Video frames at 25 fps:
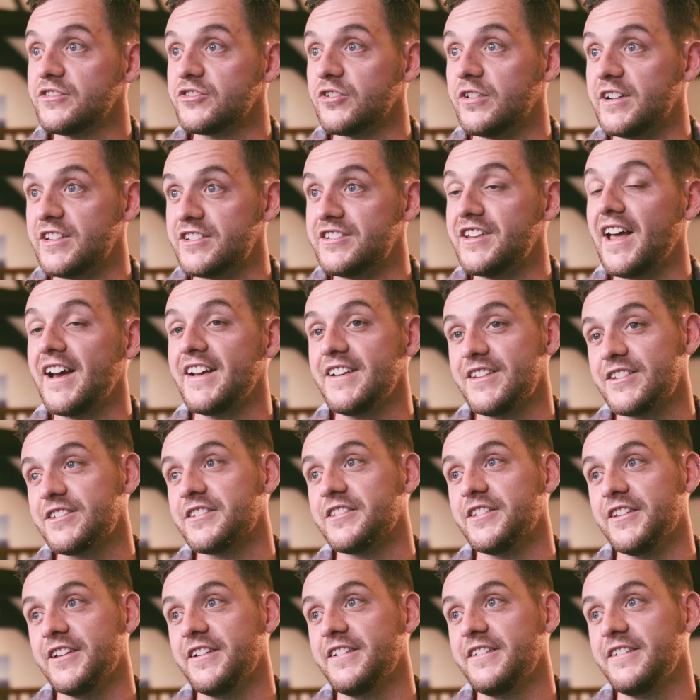So it's nice
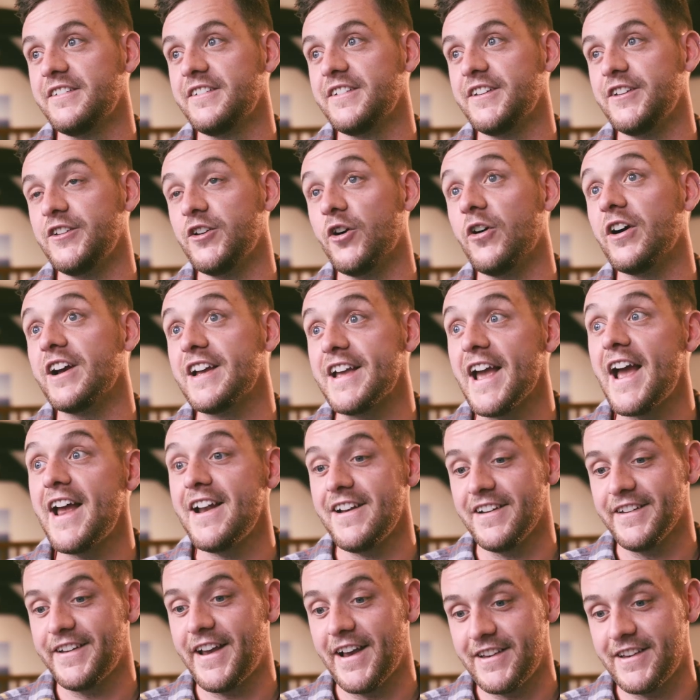that, you know, again,